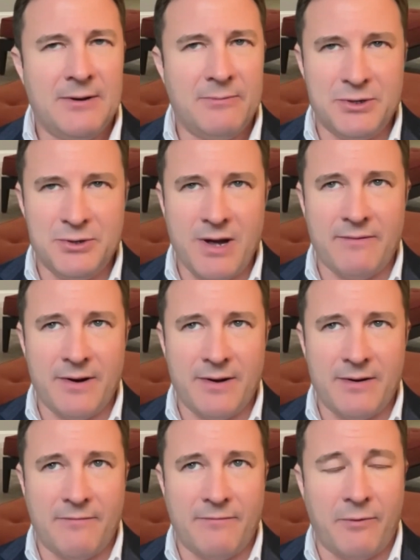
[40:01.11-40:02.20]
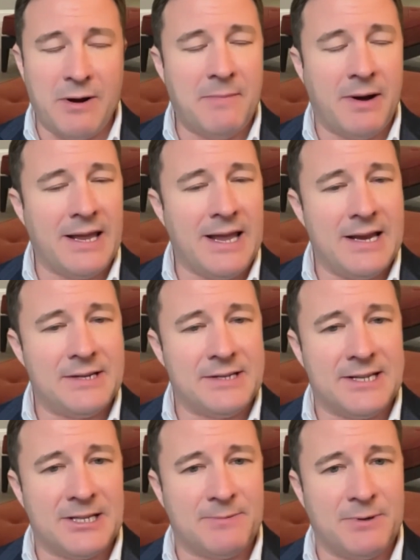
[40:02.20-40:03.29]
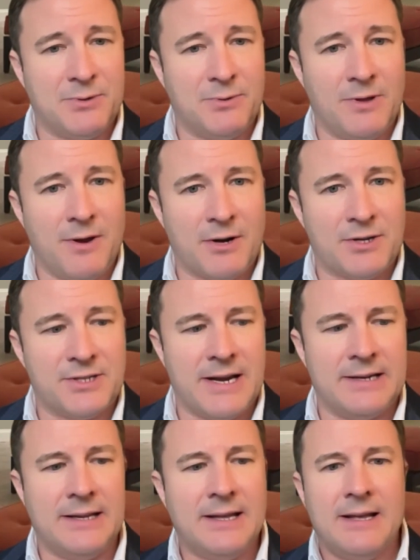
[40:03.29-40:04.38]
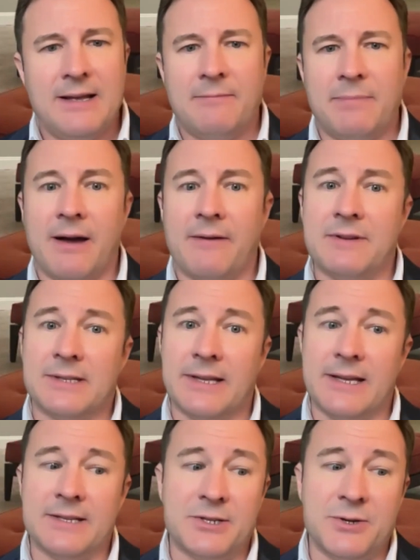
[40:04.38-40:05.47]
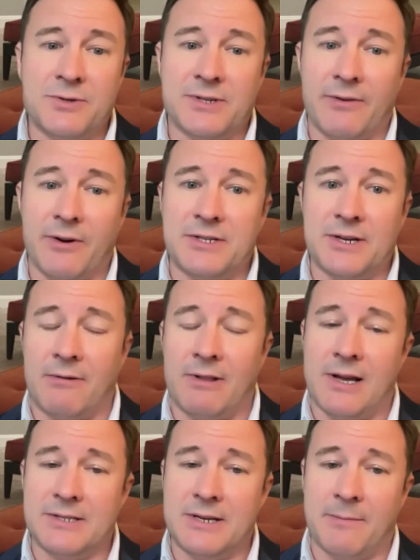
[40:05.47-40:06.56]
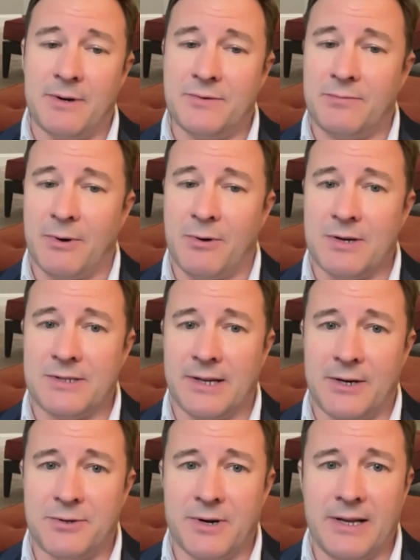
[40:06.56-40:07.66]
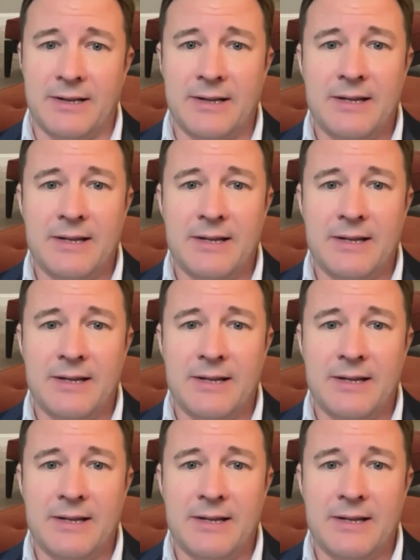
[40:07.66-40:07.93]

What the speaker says: We do have a free money gauge assessment tool on our site, but obviously it's using very generalized numbers from across the country.